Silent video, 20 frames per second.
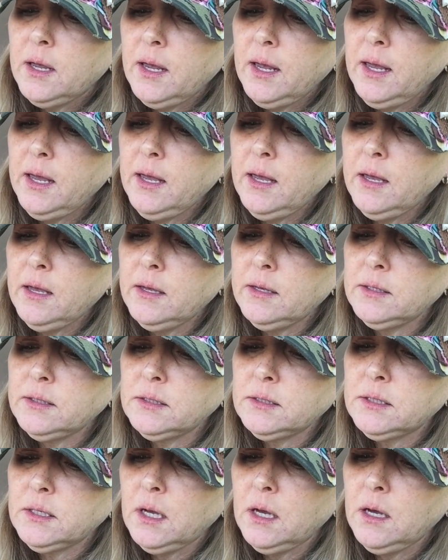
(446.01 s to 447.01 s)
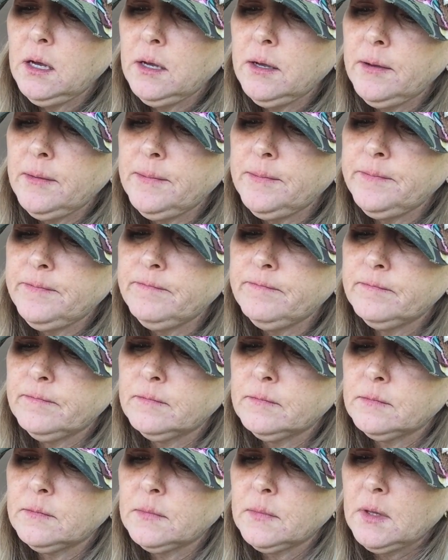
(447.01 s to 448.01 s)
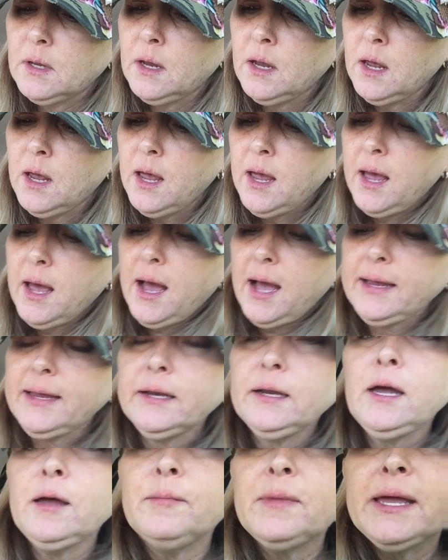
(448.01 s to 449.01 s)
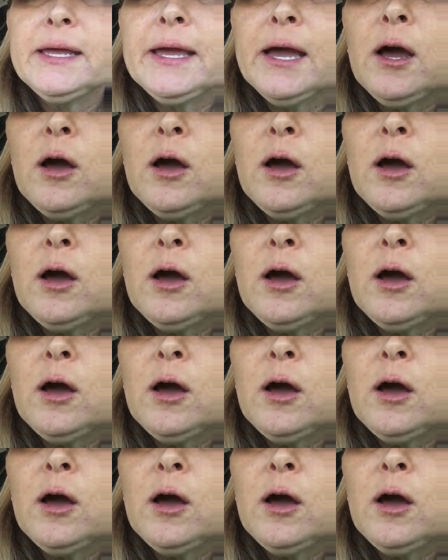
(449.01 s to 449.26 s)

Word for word: and um, I cannot make